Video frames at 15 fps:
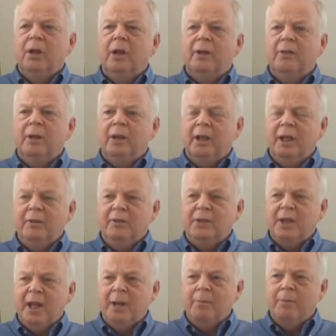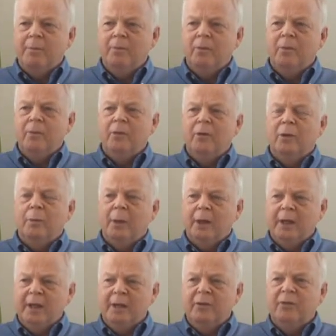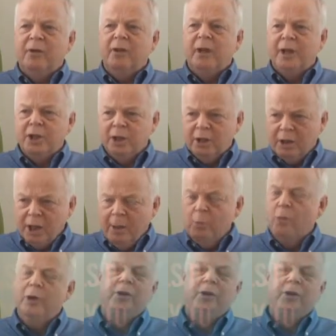and that gives them the belief that they should come